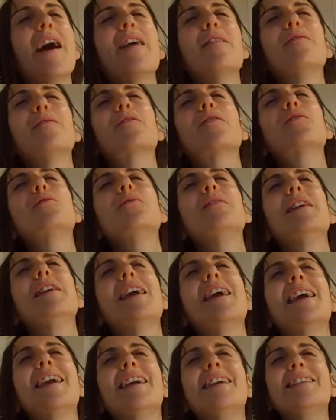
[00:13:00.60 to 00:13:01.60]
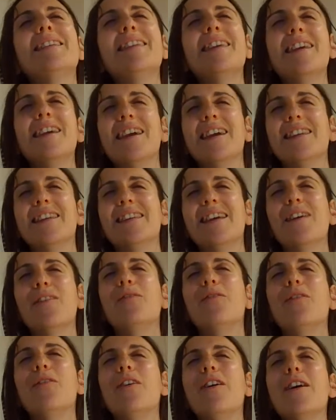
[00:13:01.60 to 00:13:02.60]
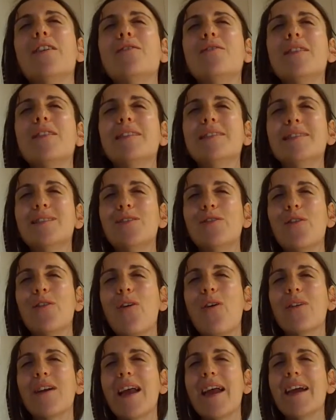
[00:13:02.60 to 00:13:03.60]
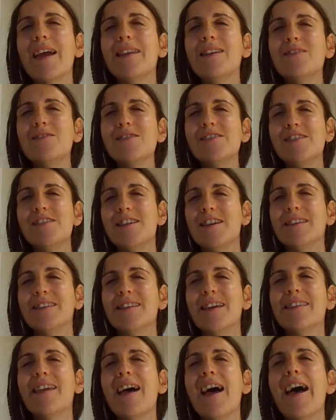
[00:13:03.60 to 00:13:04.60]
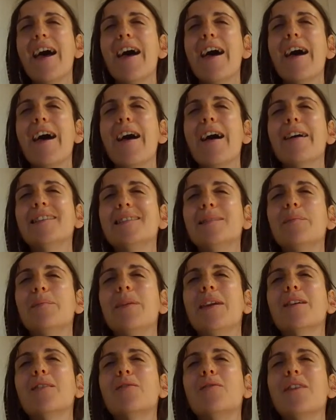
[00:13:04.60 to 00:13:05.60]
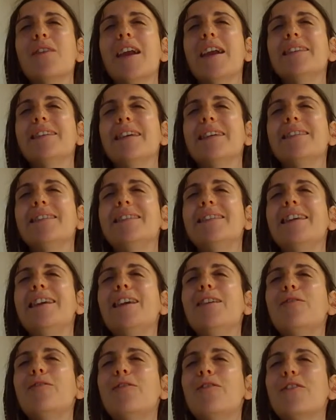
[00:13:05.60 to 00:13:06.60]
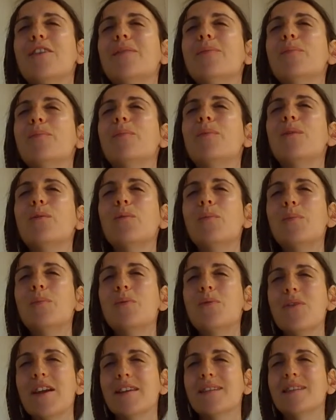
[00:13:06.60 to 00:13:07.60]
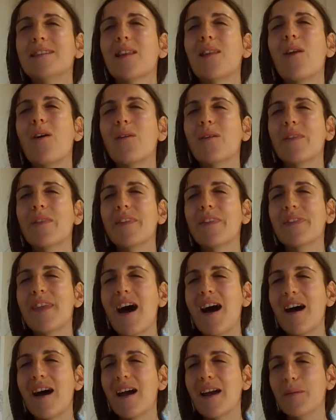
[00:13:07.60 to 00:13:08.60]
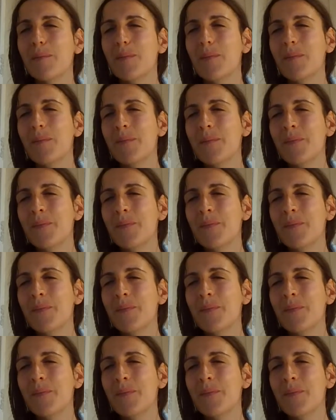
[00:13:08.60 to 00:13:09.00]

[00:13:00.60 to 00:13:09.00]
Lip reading: have created a very strong energy that has been created different blueprints along time.